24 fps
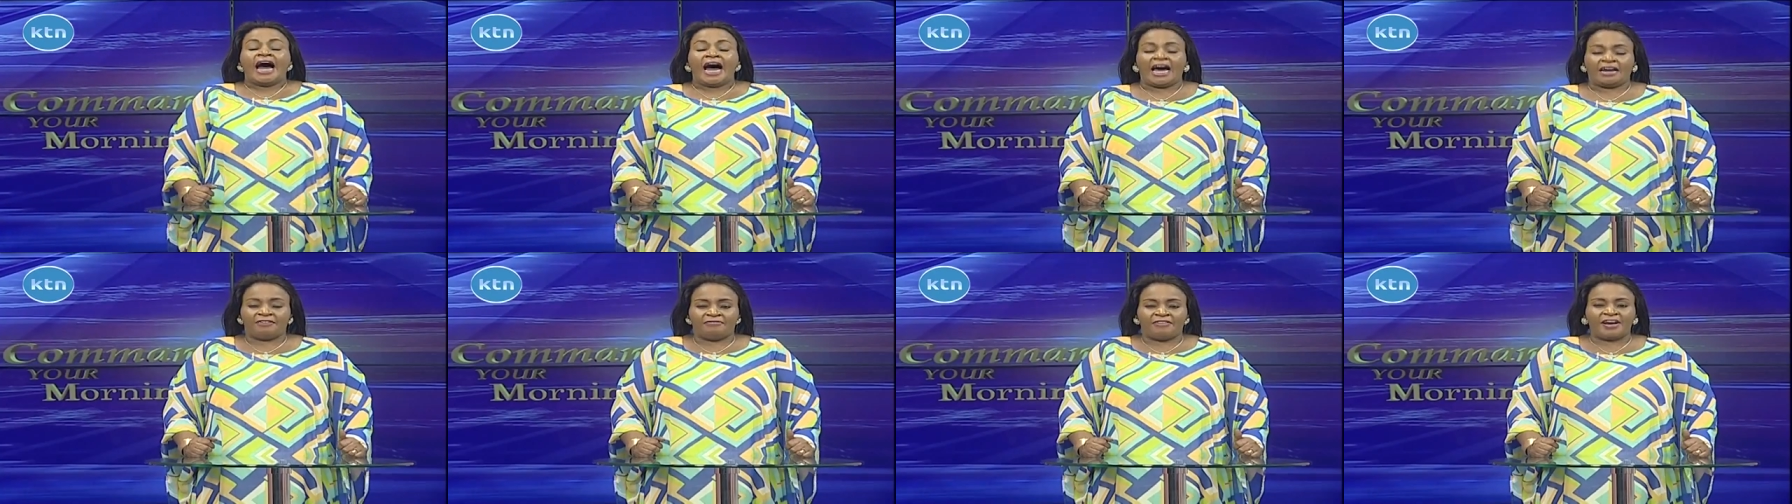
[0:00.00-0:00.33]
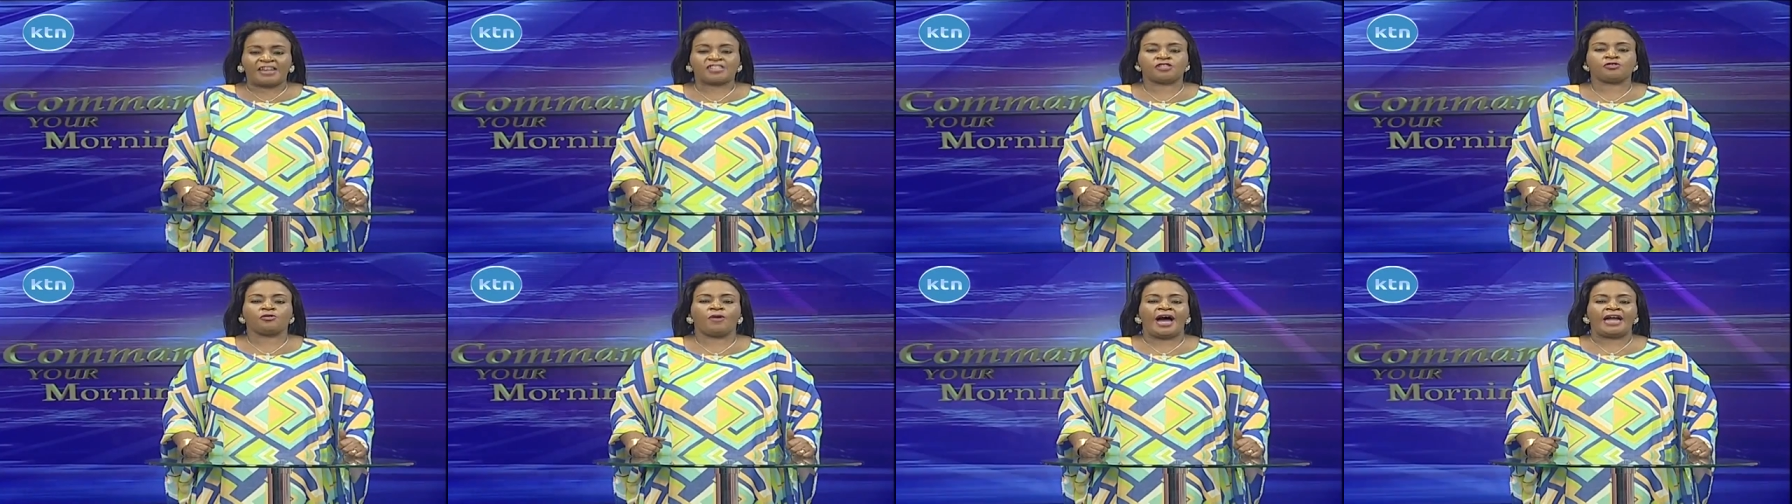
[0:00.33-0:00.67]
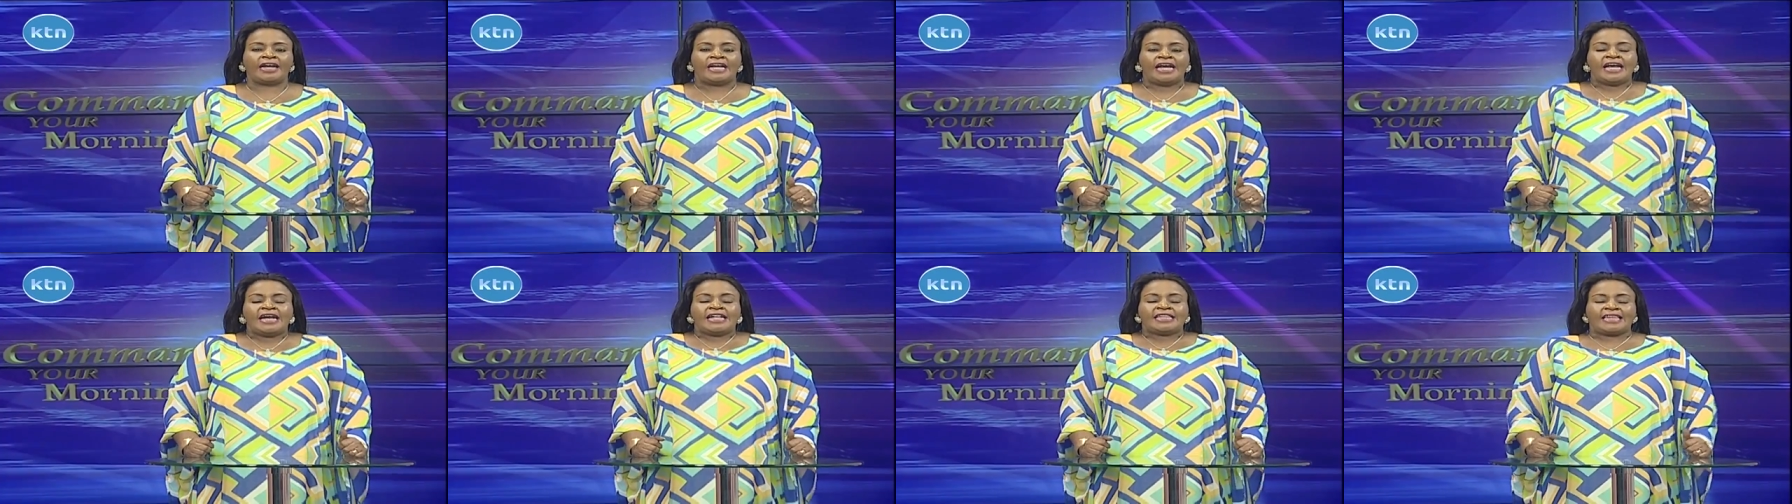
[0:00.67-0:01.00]
and verse
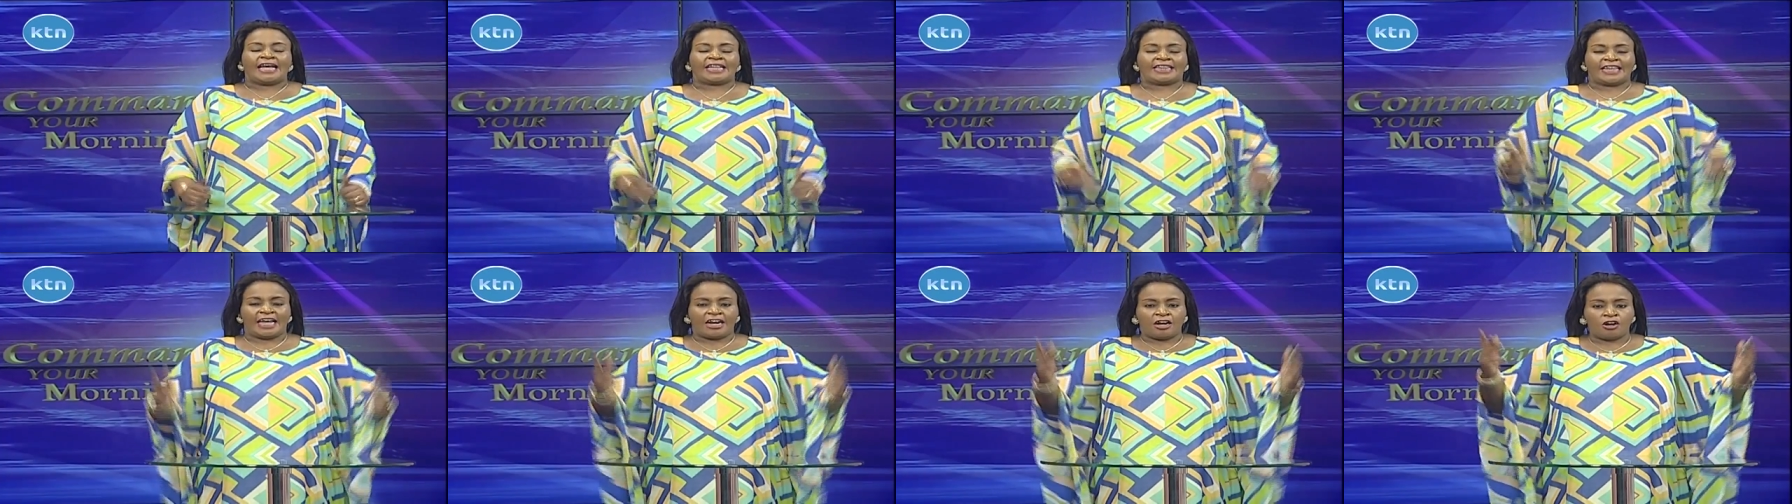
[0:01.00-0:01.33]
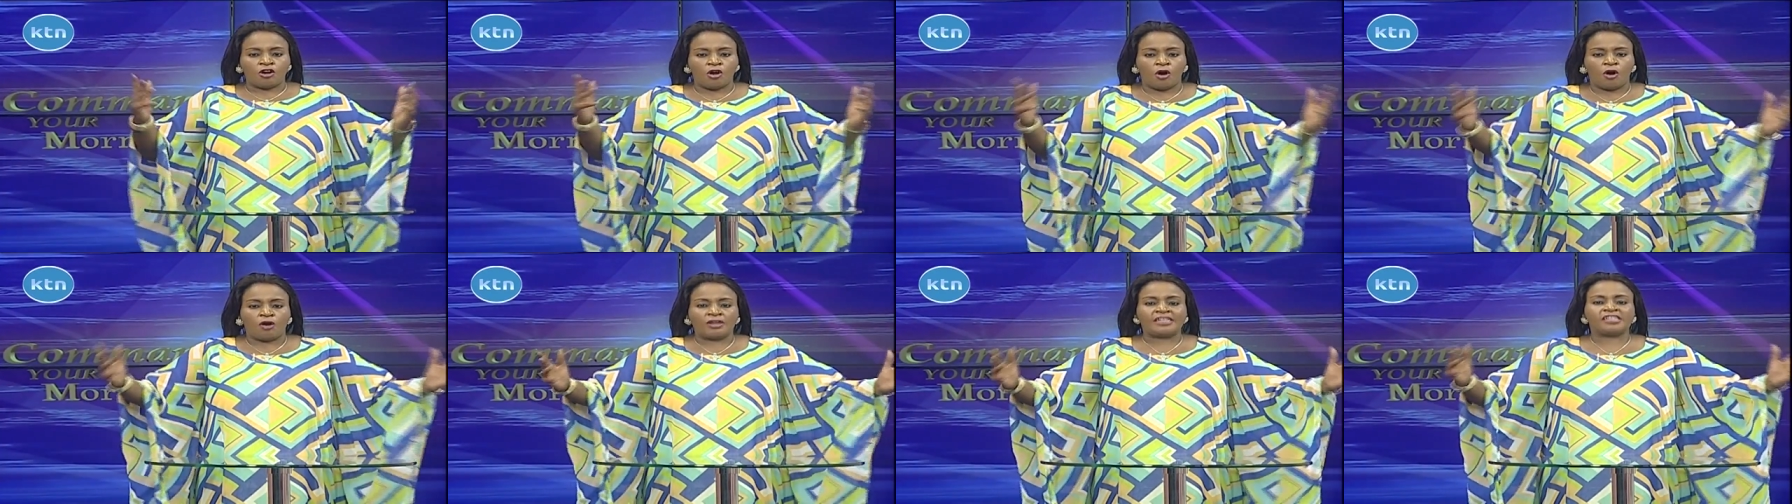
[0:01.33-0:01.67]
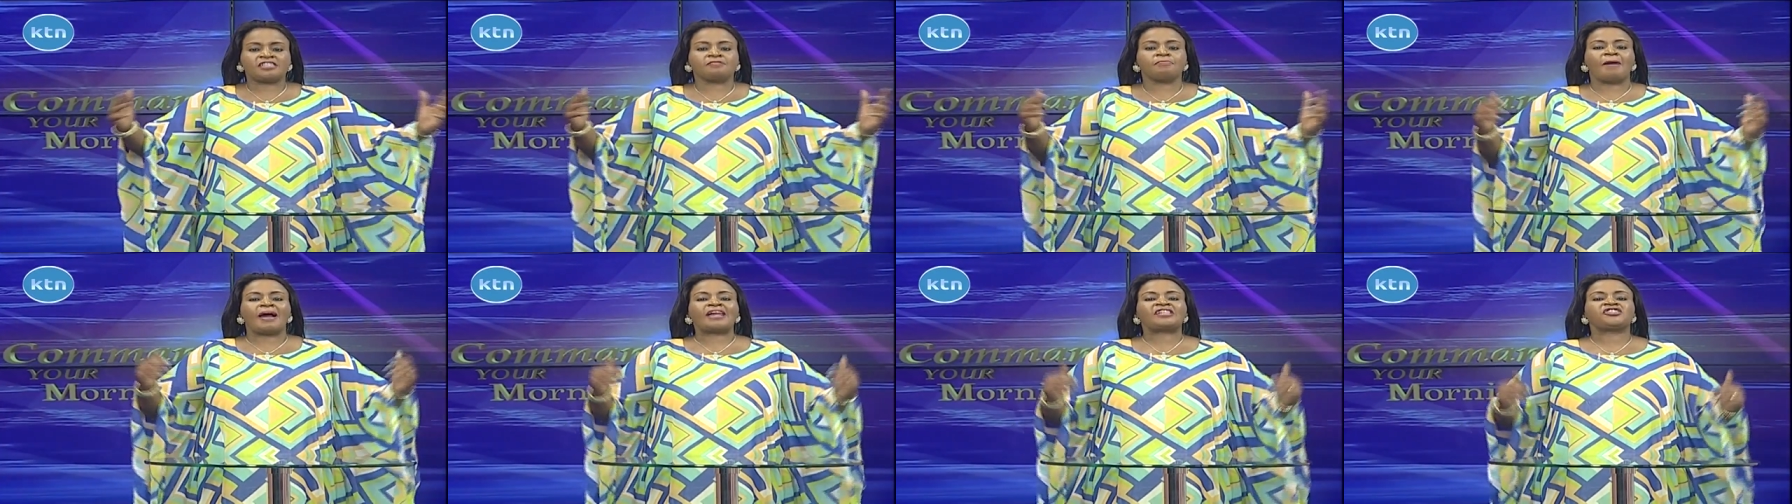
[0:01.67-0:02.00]
1 that the Lord
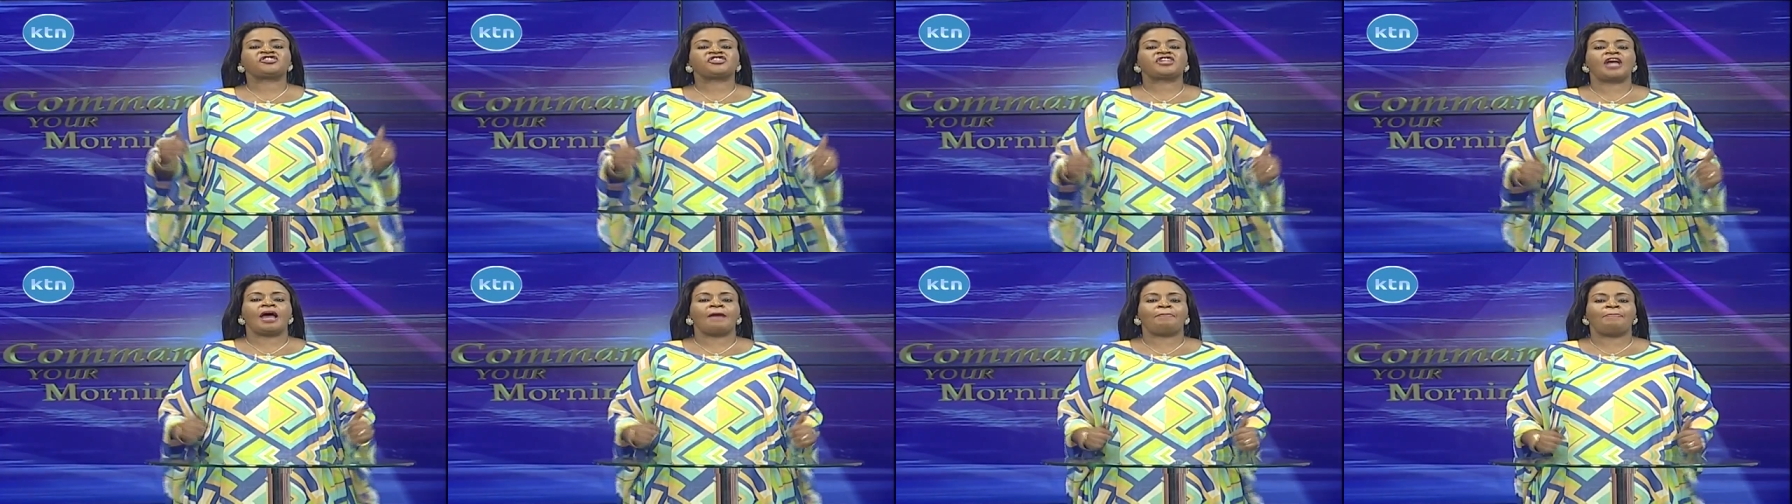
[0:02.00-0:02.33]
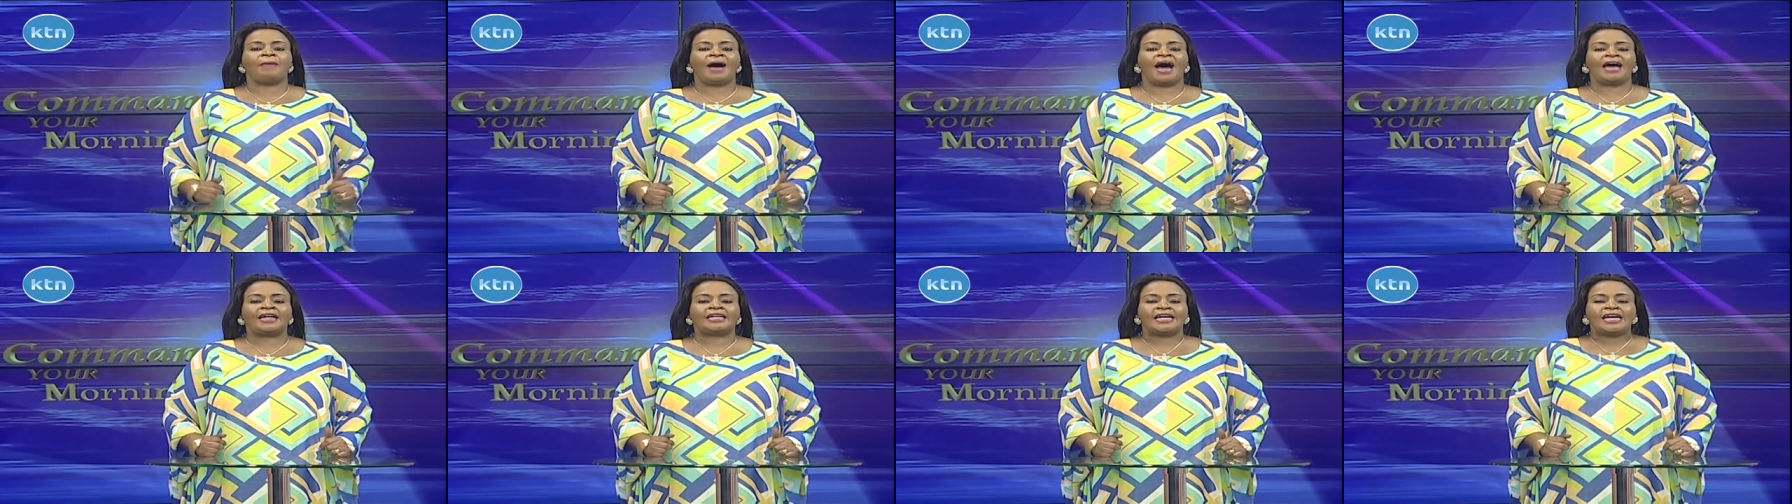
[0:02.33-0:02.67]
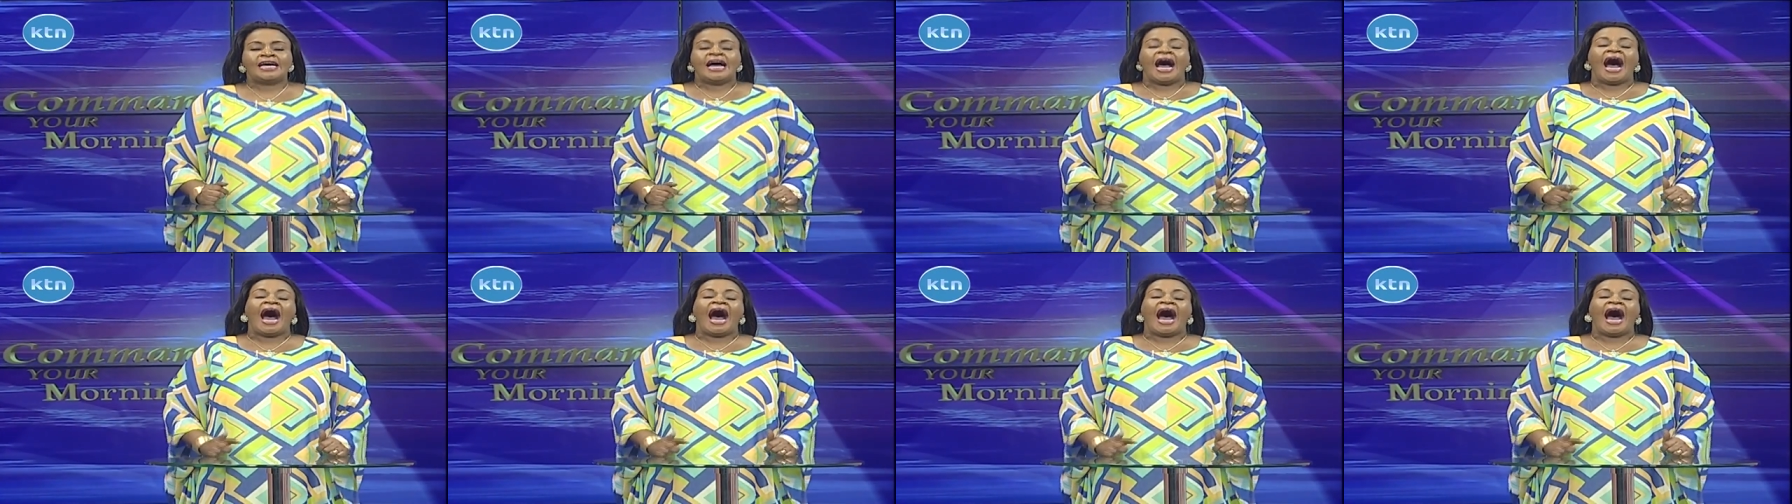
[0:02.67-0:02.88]
is my shepherd,